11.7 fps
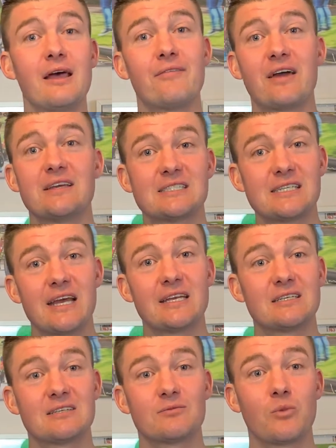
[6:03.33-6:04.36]
They
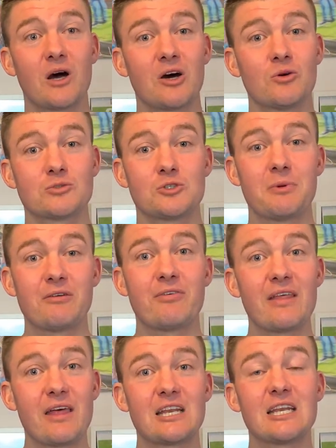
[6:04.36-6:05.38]
said, well, to be
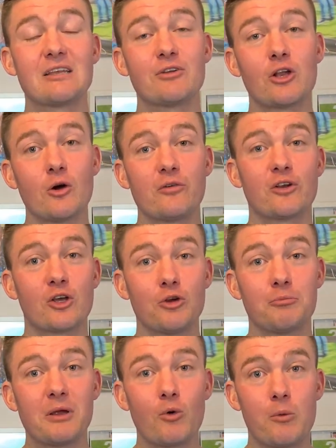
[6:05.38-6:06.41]
fair, they didn't even know if it
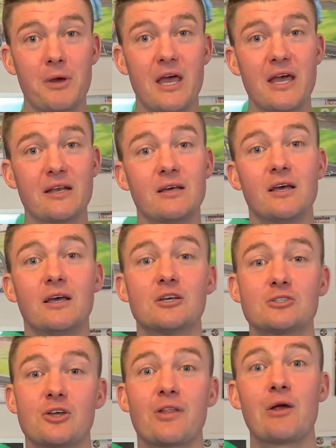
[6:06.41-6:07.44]
could be repaired,
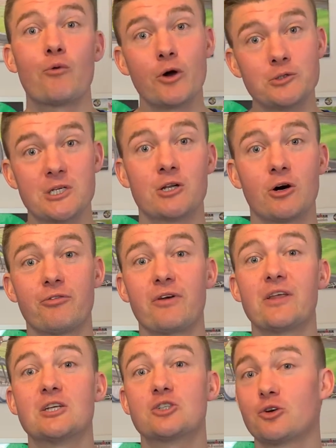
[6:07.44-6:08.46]
so they wrote it off
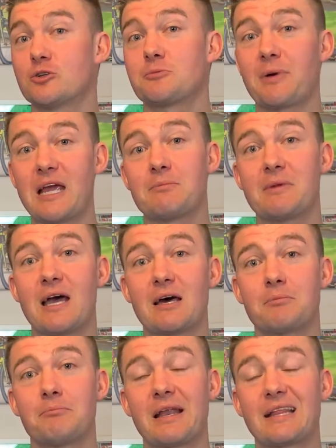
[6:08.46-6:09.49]
and the insurance paid me
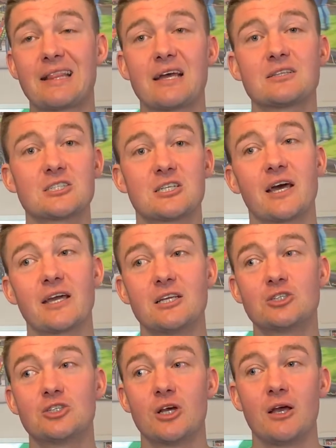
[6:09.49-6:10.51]
out. But at that
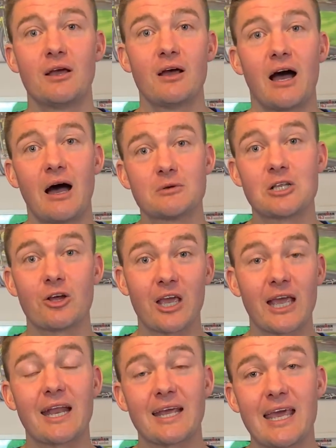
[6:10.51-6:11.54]
stage I was
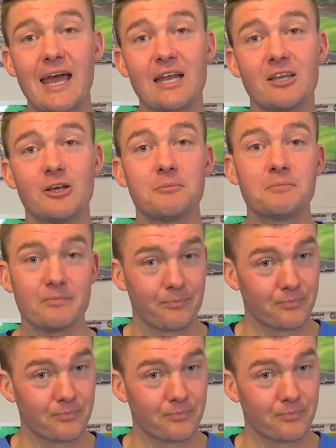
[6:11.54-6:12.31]
looking at a Canyon,